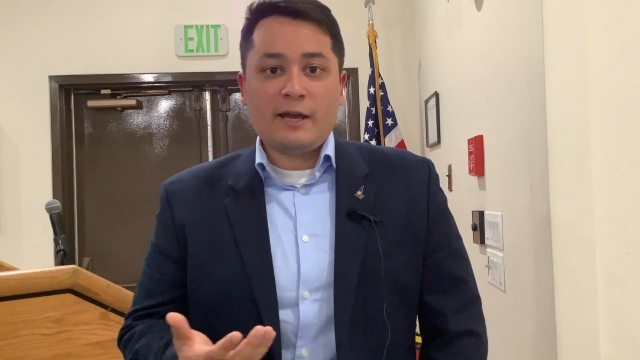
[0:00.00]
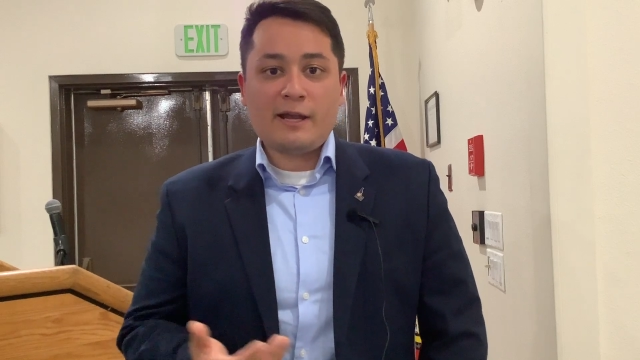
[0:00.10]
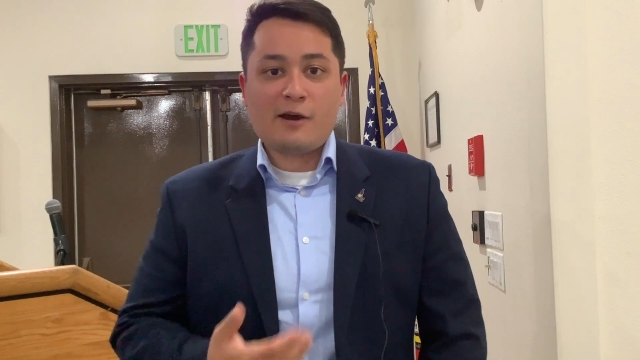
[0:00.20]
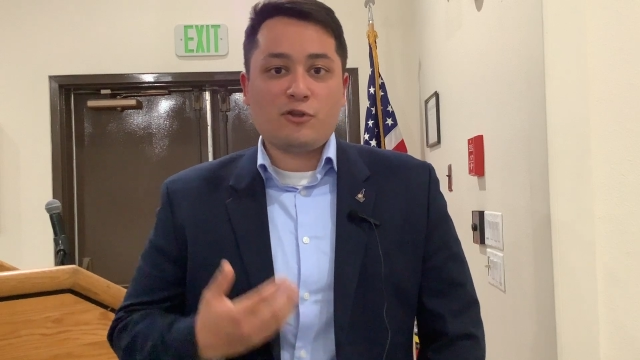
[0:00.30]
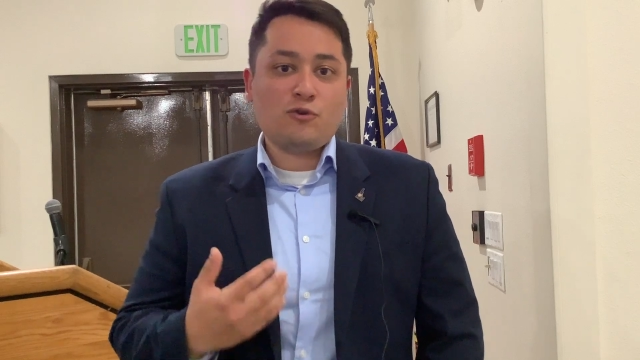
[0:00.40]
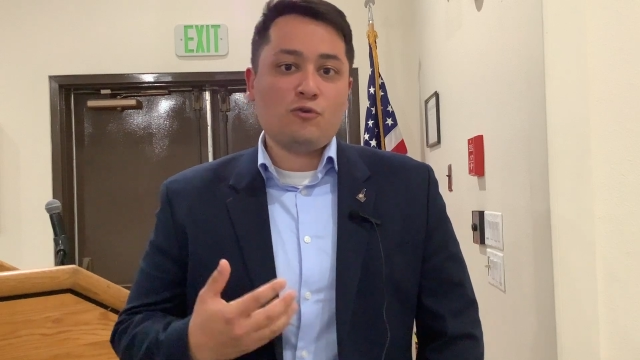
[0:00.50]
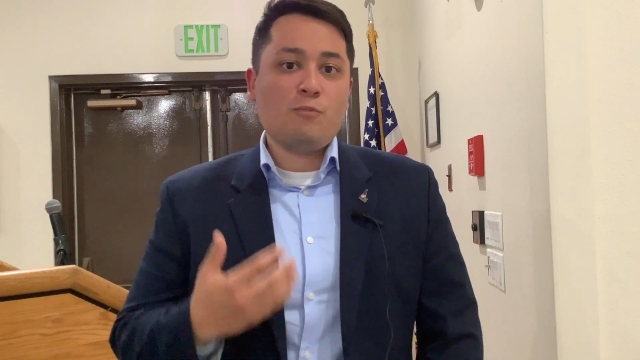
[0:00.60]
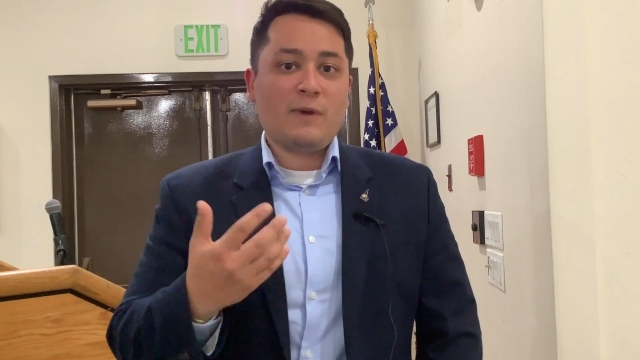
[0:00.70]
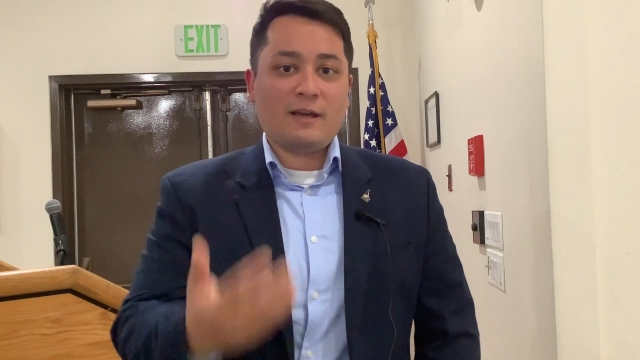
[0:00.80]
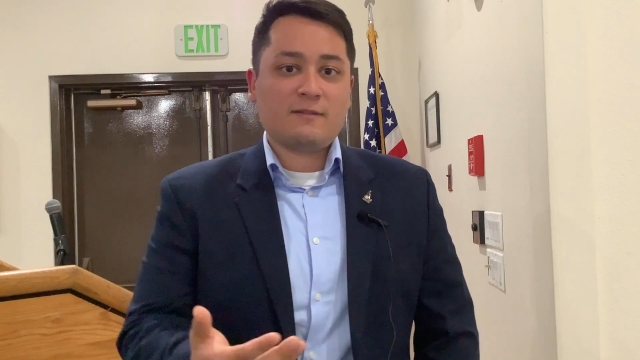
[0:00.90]
and how you
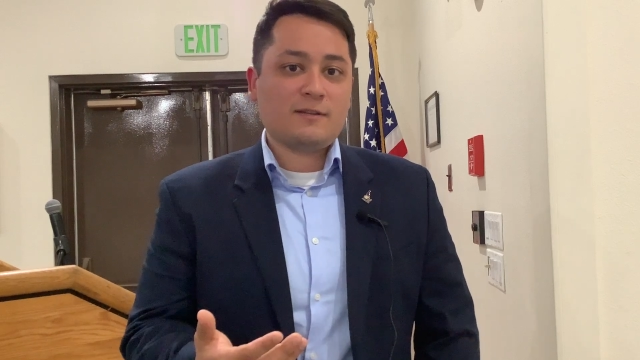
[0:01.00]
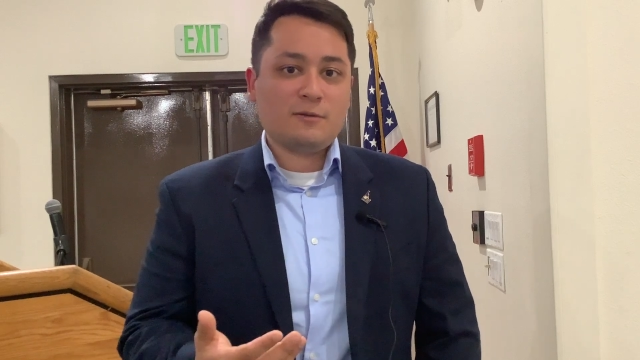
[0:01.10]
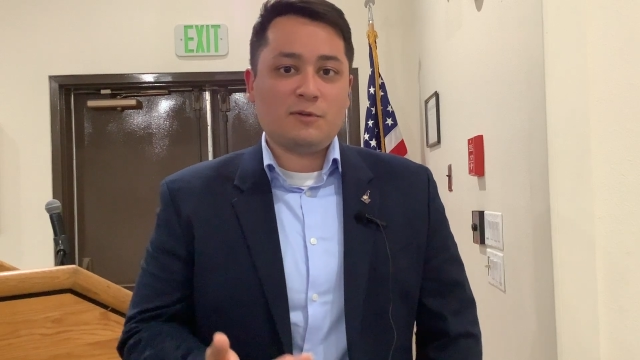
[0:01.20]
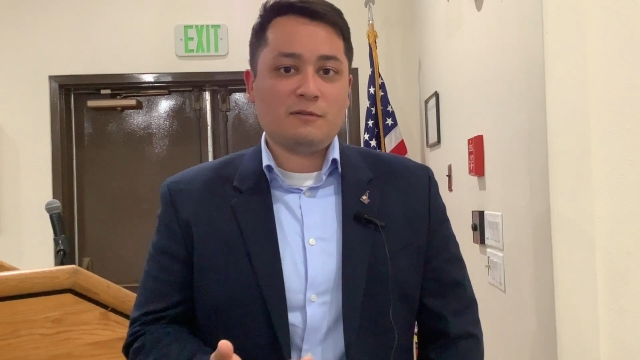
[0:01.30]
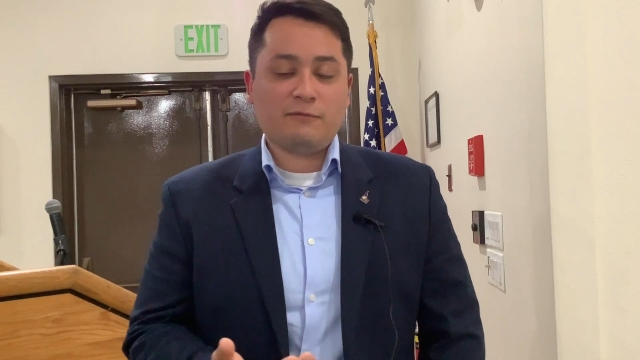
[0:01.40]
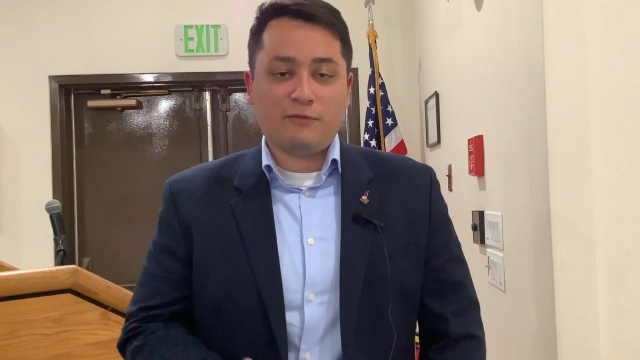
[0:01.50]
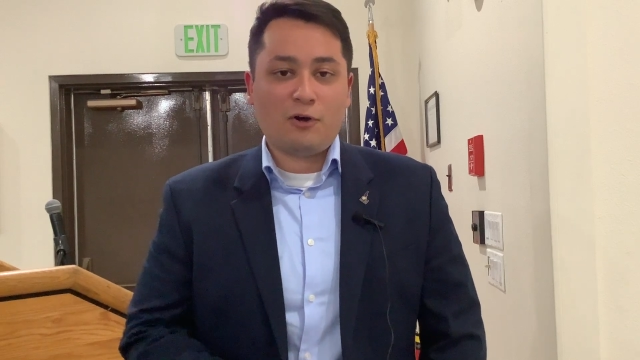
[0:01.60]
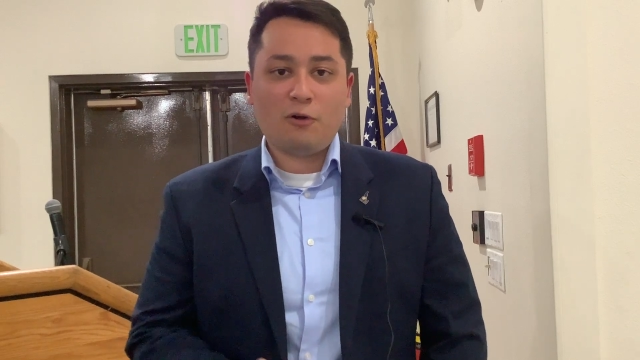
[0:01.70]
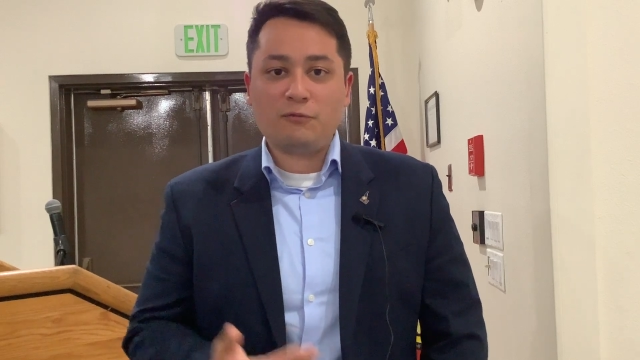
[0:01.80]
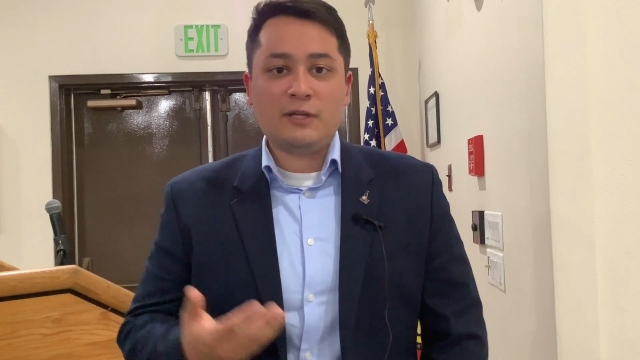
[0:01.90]
best can be
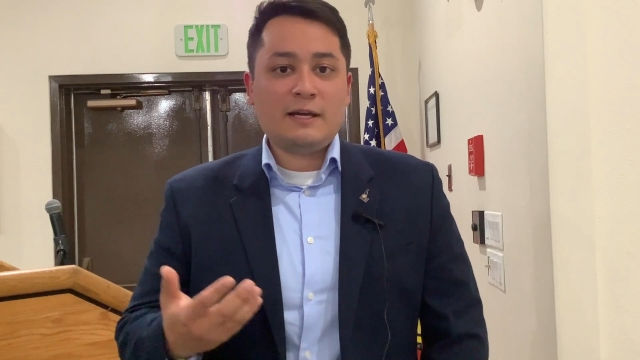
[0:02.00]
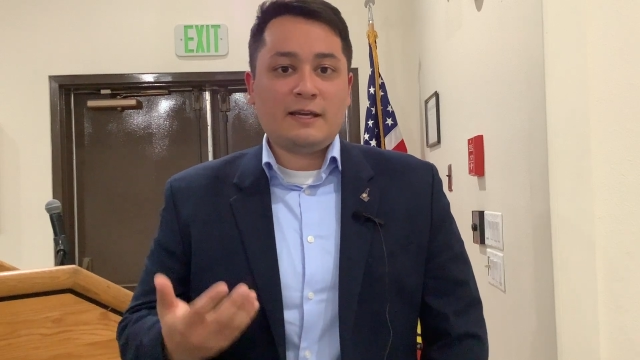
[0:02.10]
involved